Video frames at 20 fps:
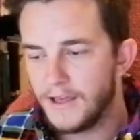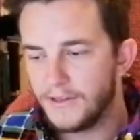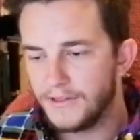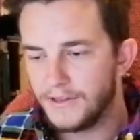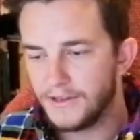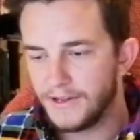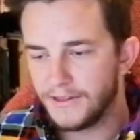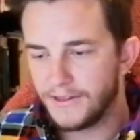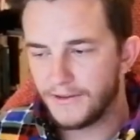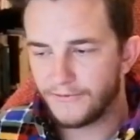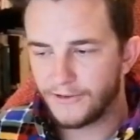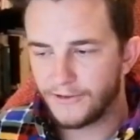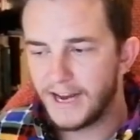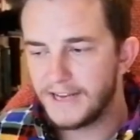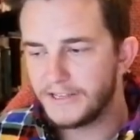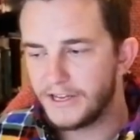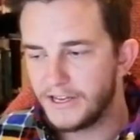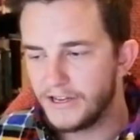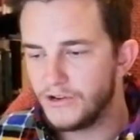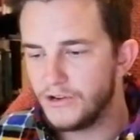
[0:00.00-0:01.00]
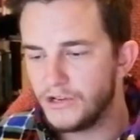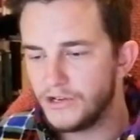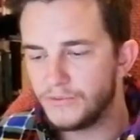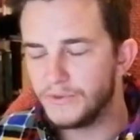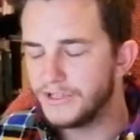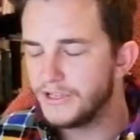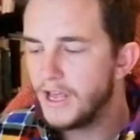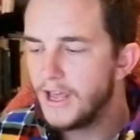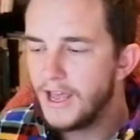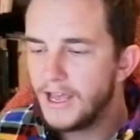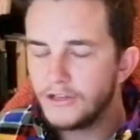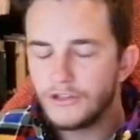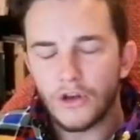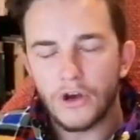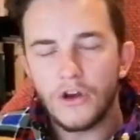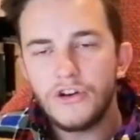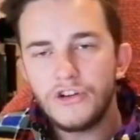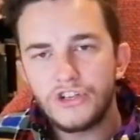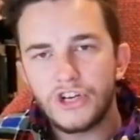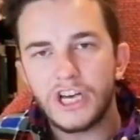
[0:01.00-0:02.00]
the phrase he used was,
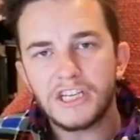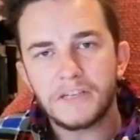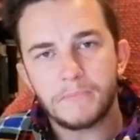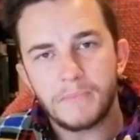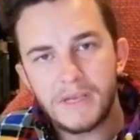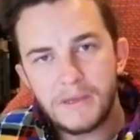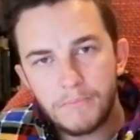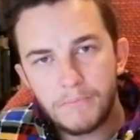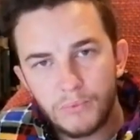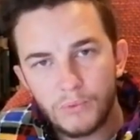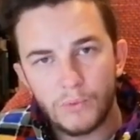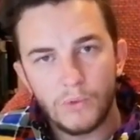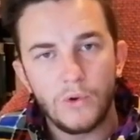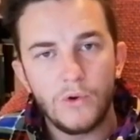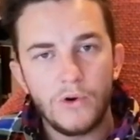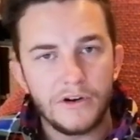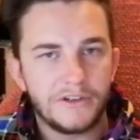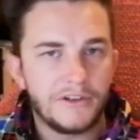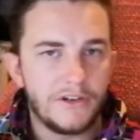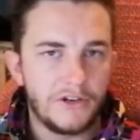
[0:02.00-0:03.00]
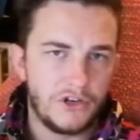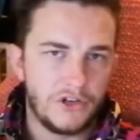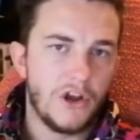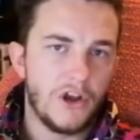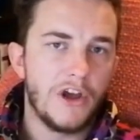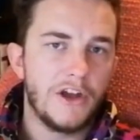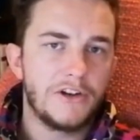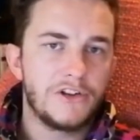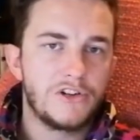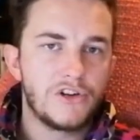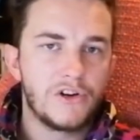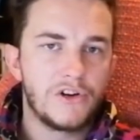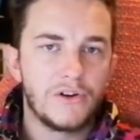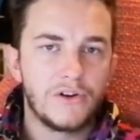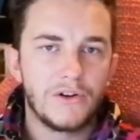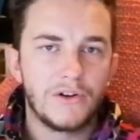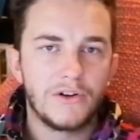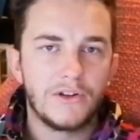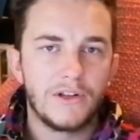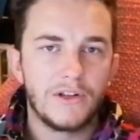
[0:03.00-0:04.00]
"Don't just be brought to church.
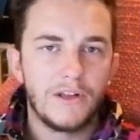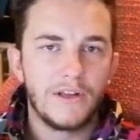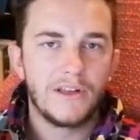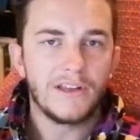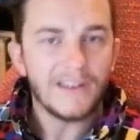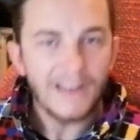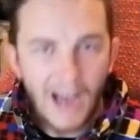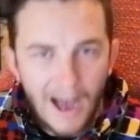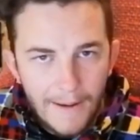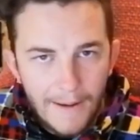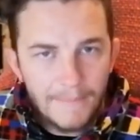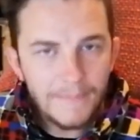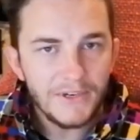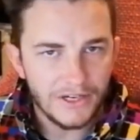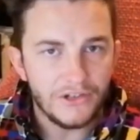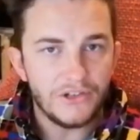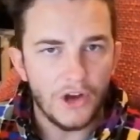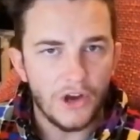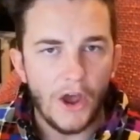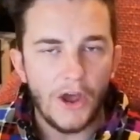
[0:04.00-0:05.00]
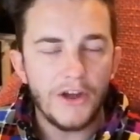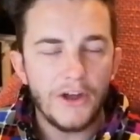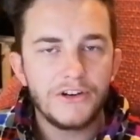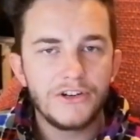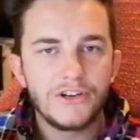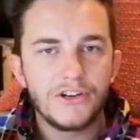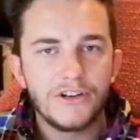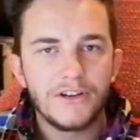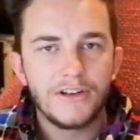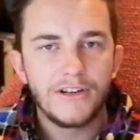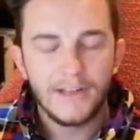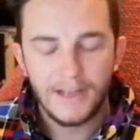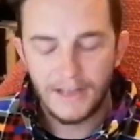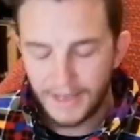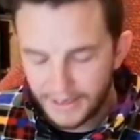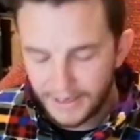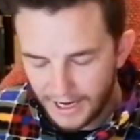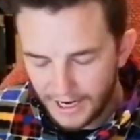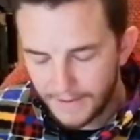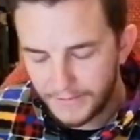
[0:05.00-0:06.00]
Come to church.
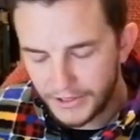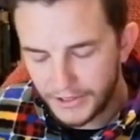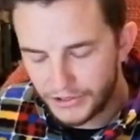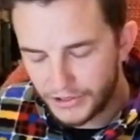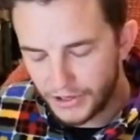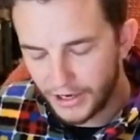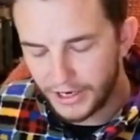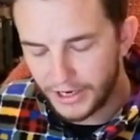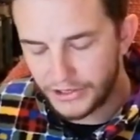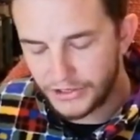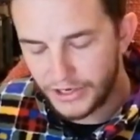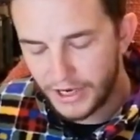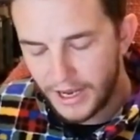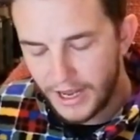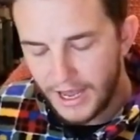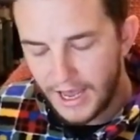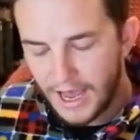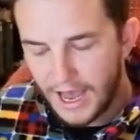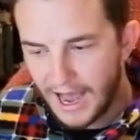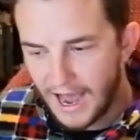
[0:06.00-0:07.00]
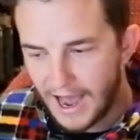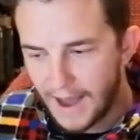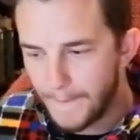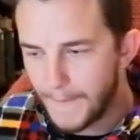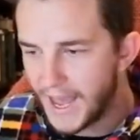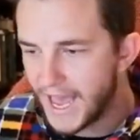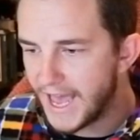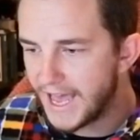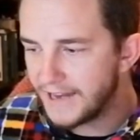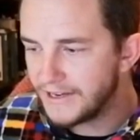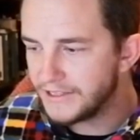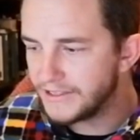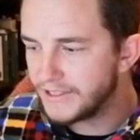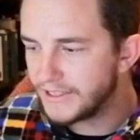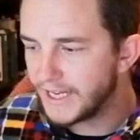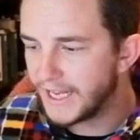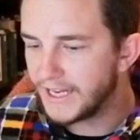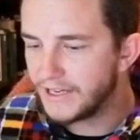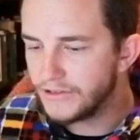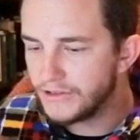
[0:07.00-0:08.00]
Come to church."
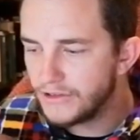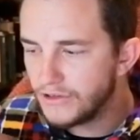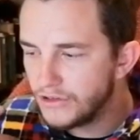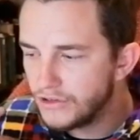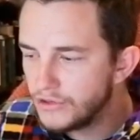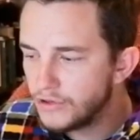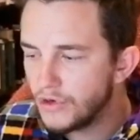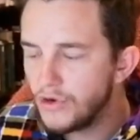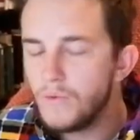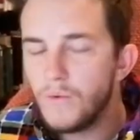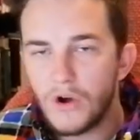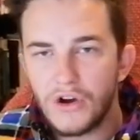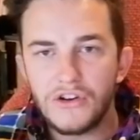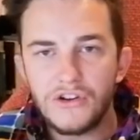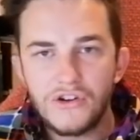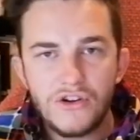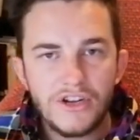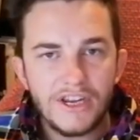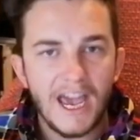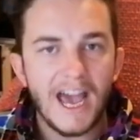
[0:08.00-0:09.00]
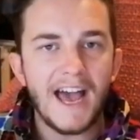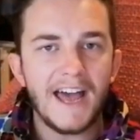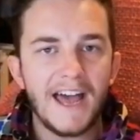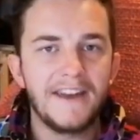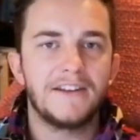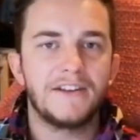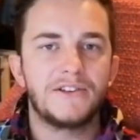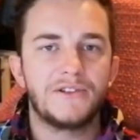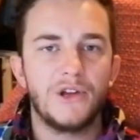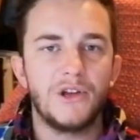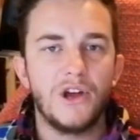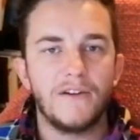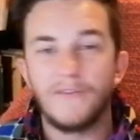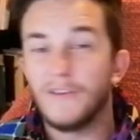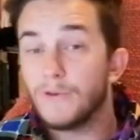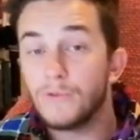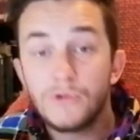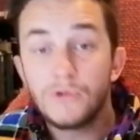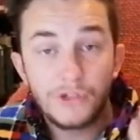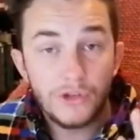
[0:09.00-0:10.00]
And do what you can to serve,
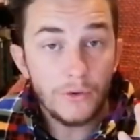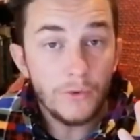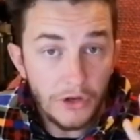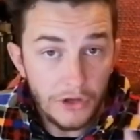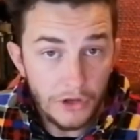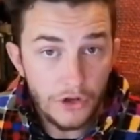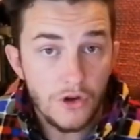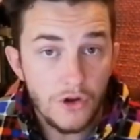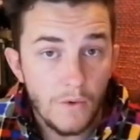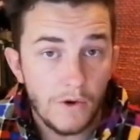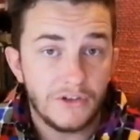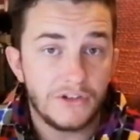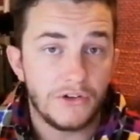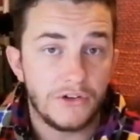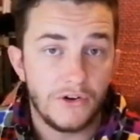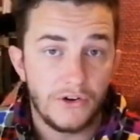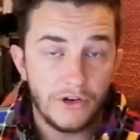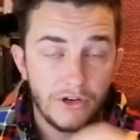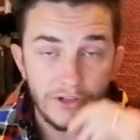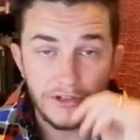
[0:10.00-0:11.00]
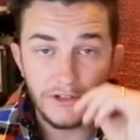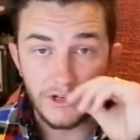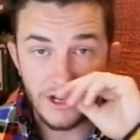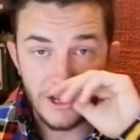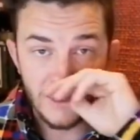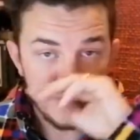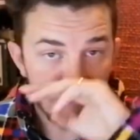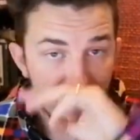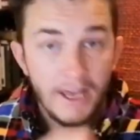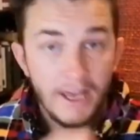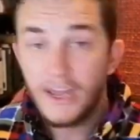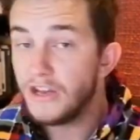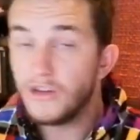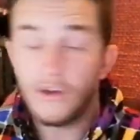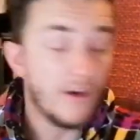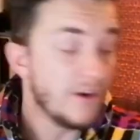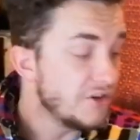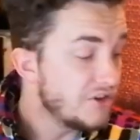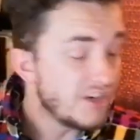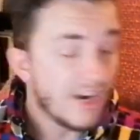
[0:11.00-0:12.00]
or do what you want to do to serve.
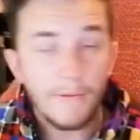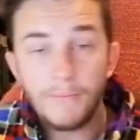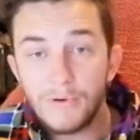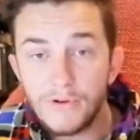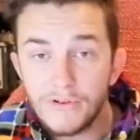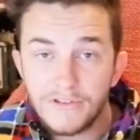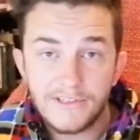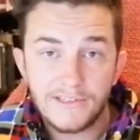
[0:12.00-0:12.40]
Jump on